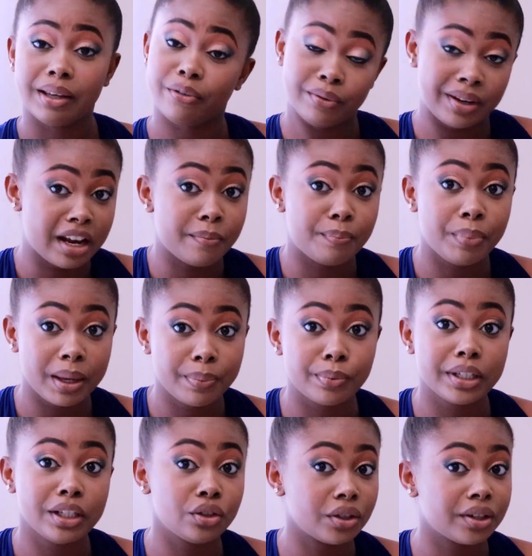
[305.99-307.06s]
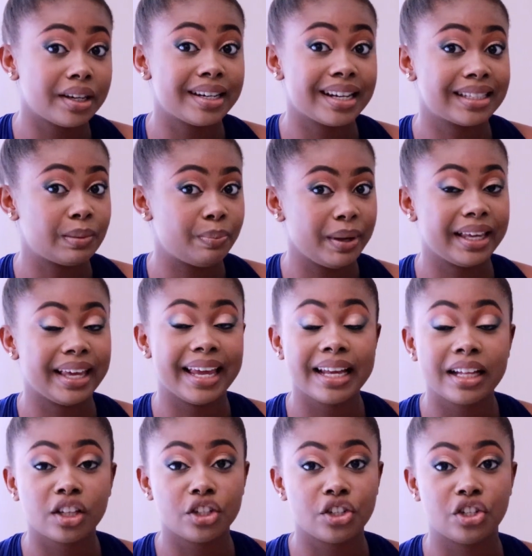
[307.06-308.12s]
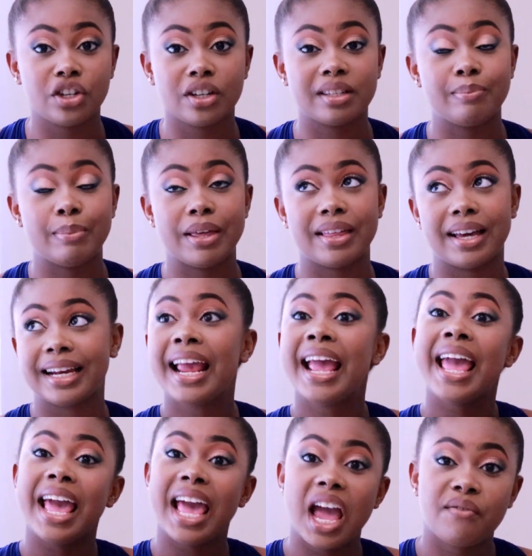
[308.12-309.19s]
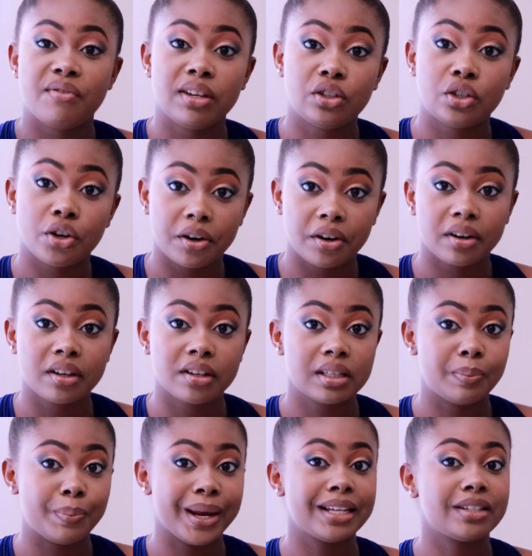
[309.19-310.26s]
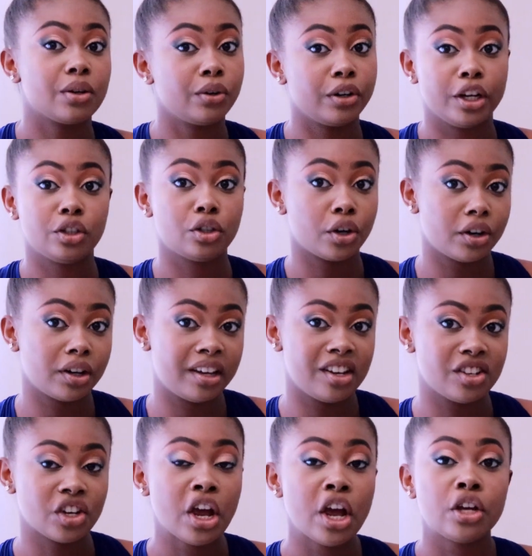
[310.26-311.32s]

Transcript: There are people in Turkey that speak English. It doesn't mean that every Turk speaks only Turkish.